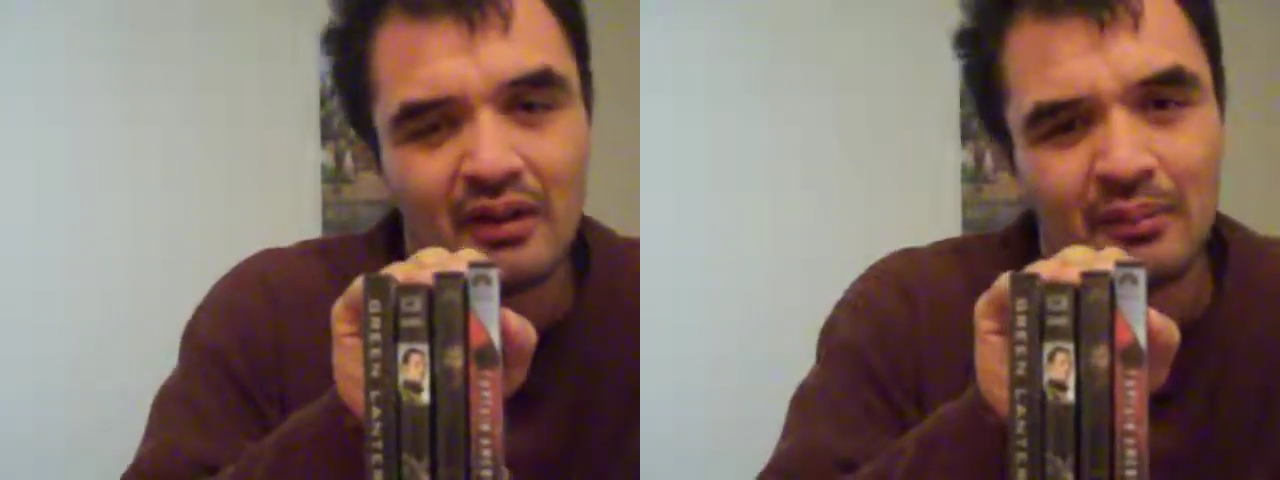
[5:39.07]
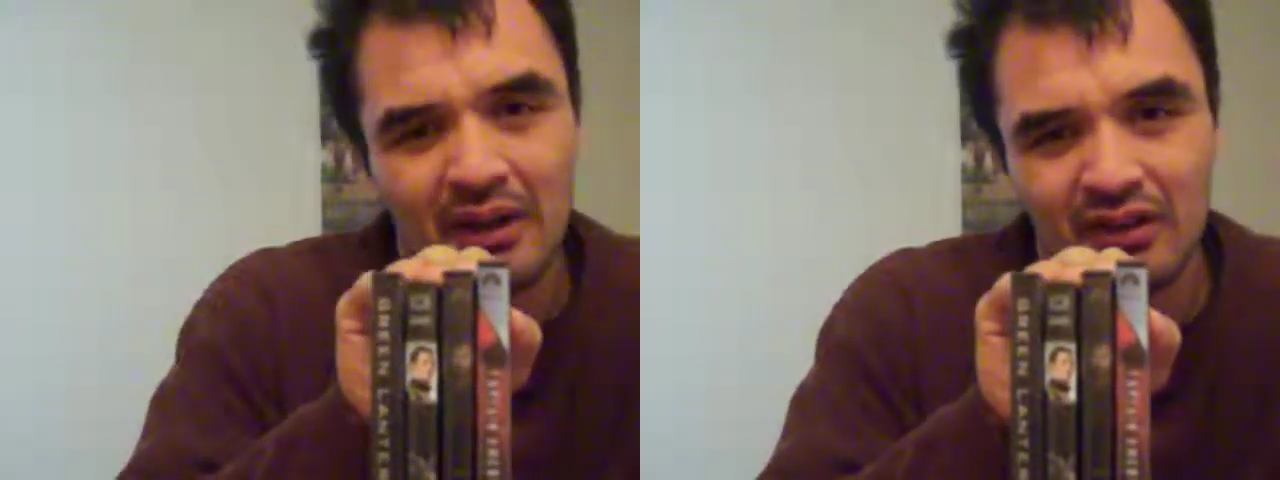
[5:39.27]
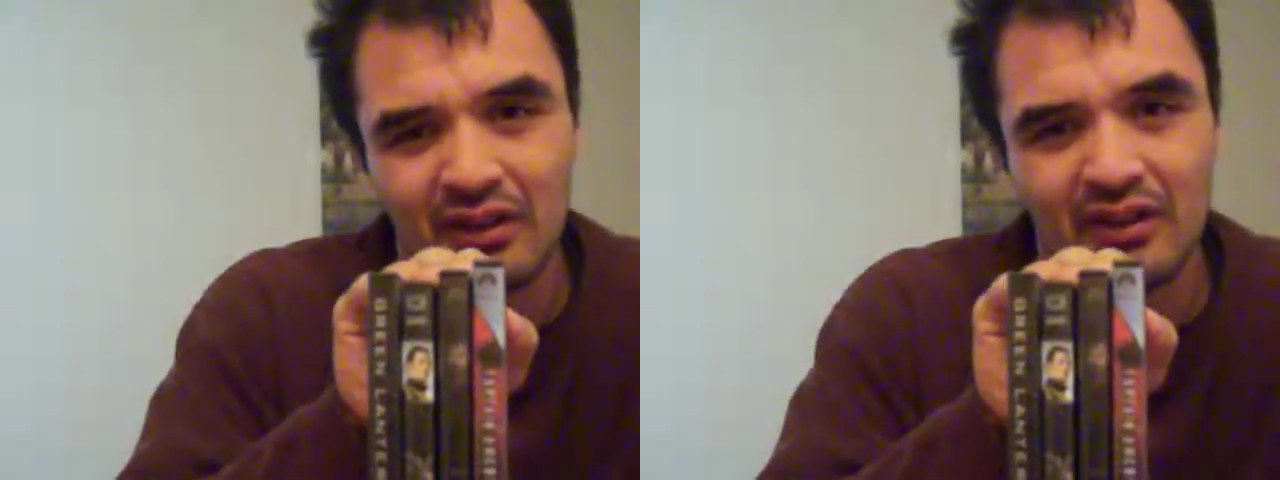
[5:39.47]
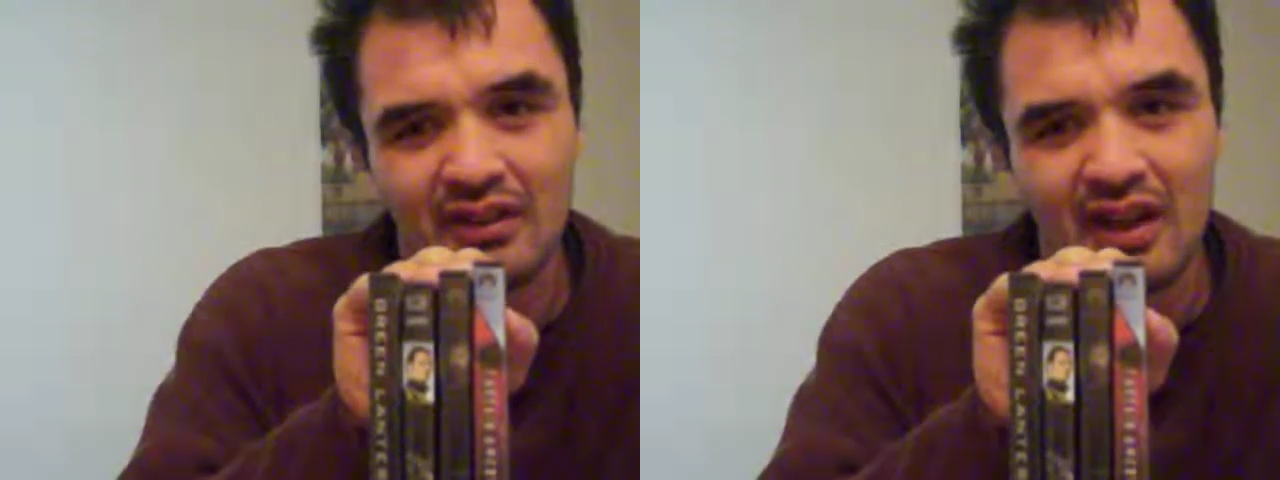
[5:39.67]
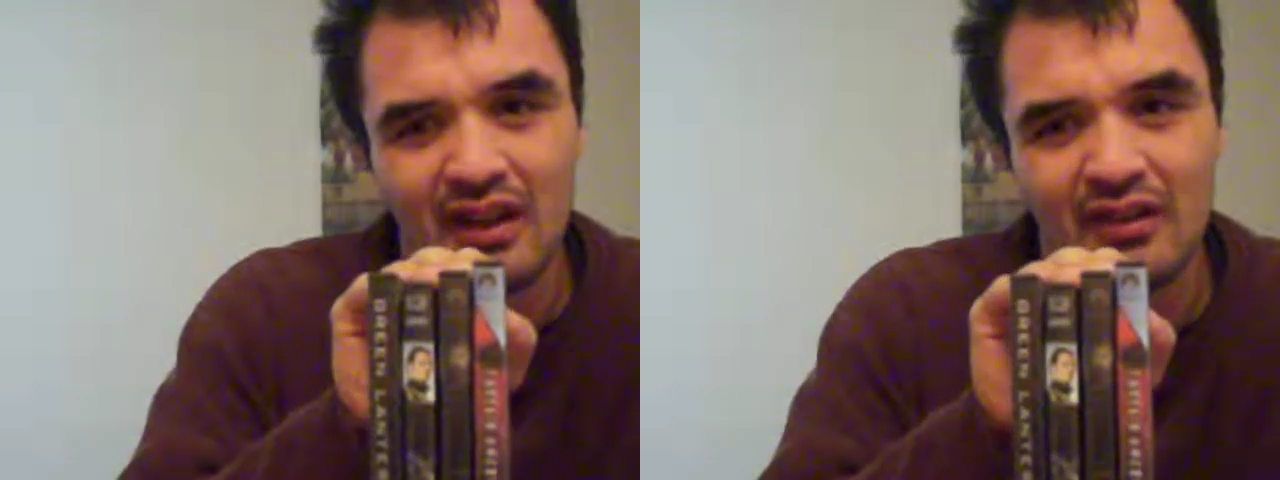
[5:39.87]
Basically
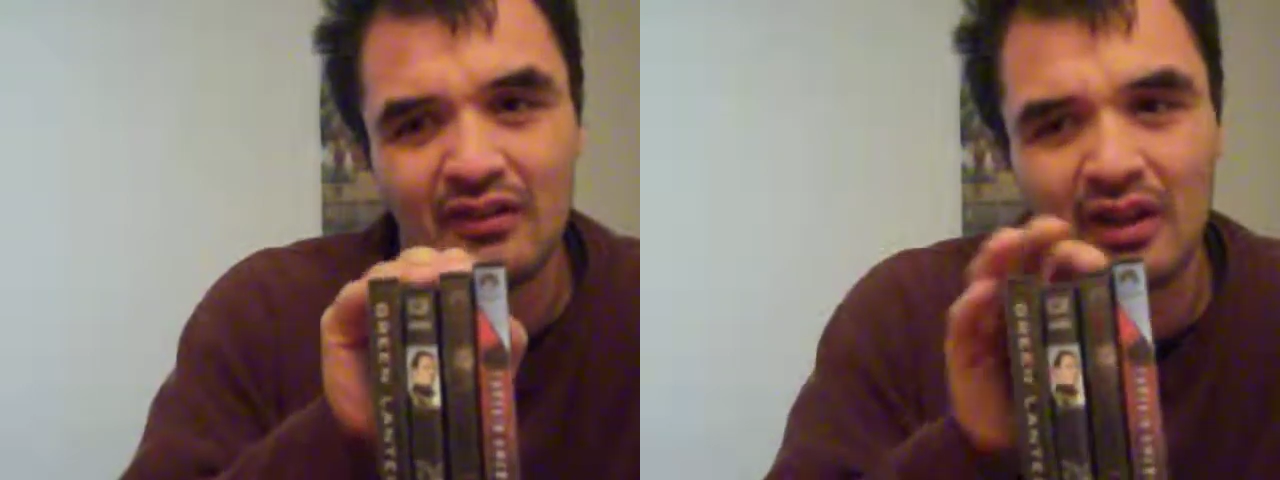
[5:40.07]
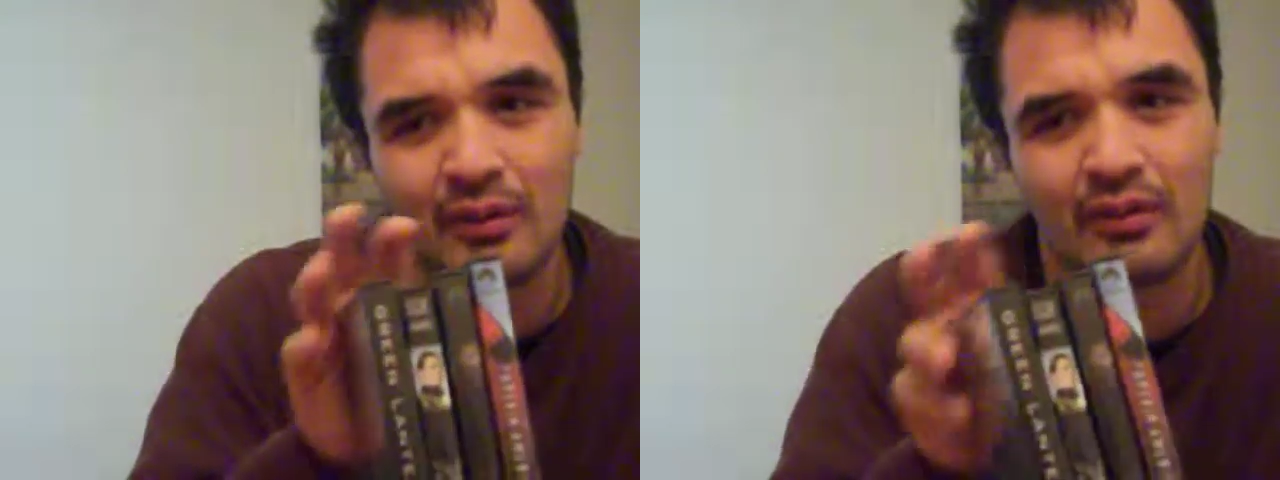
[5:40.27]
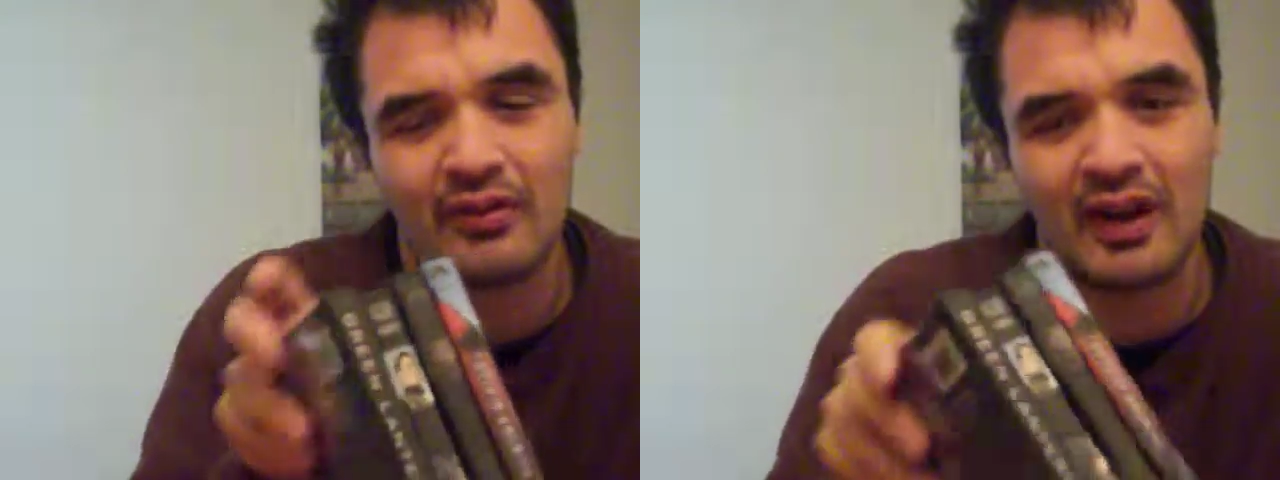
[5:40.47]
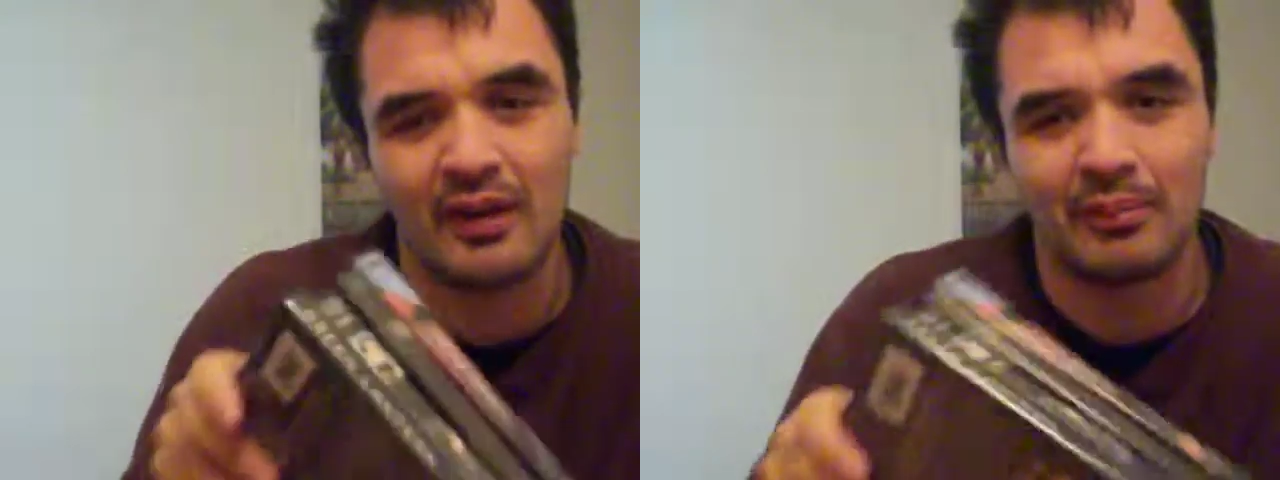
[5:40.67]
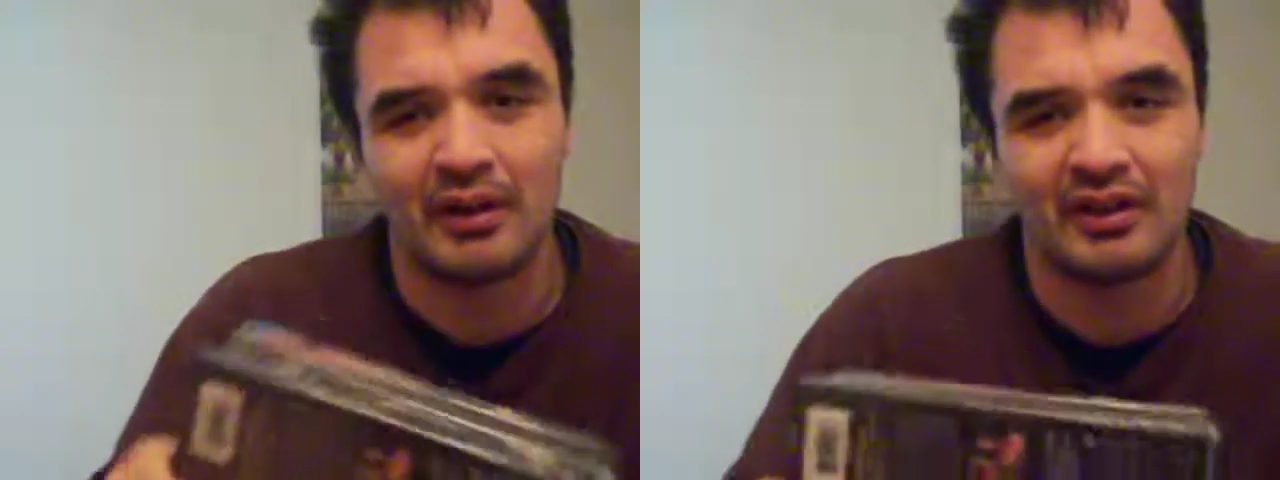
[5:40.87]
stating they were
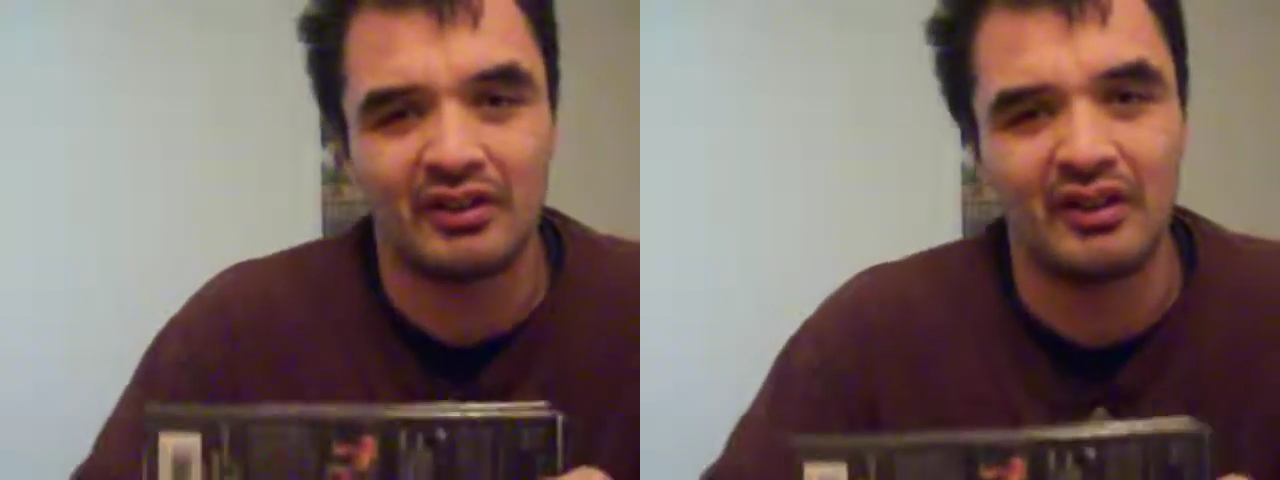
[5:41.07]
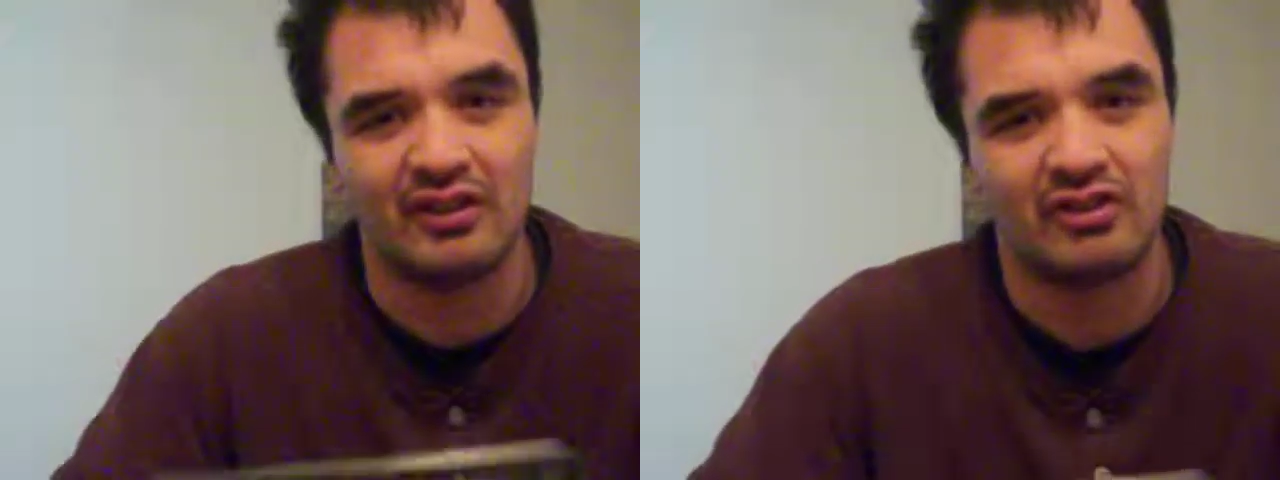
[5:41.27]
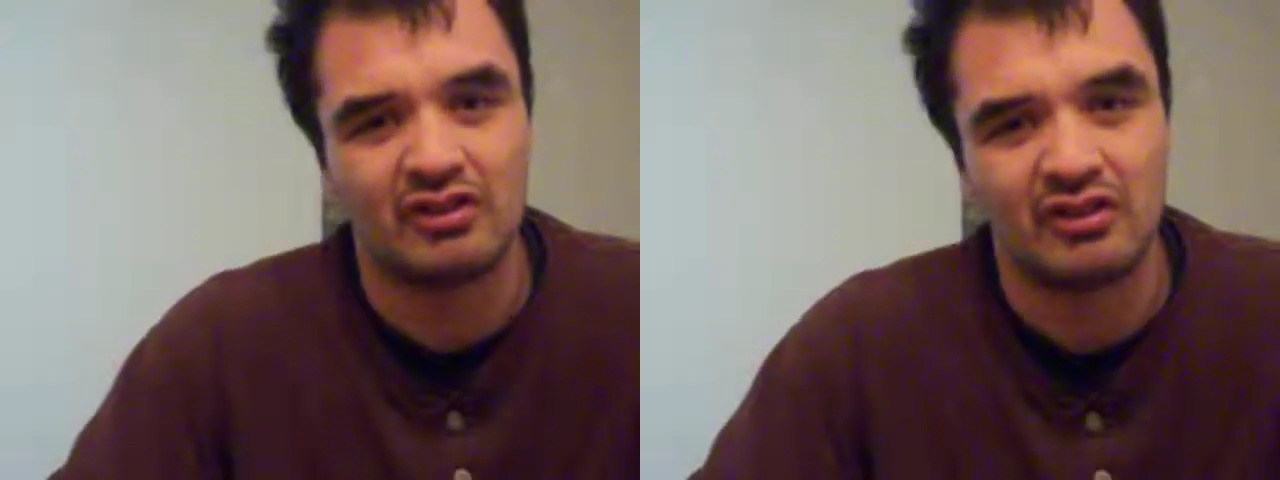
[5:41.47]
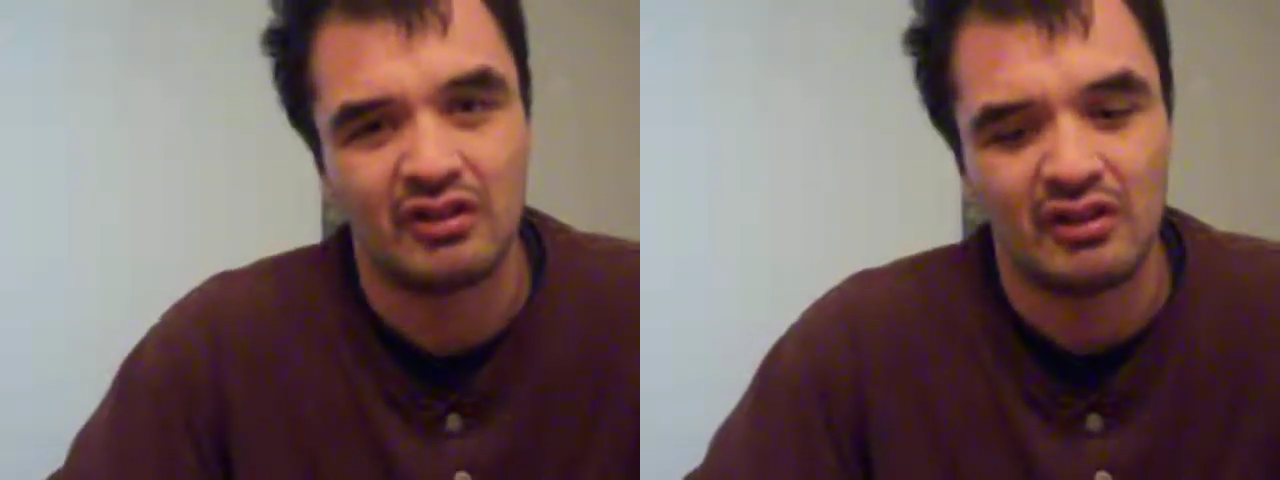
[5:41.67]
5 bucks each.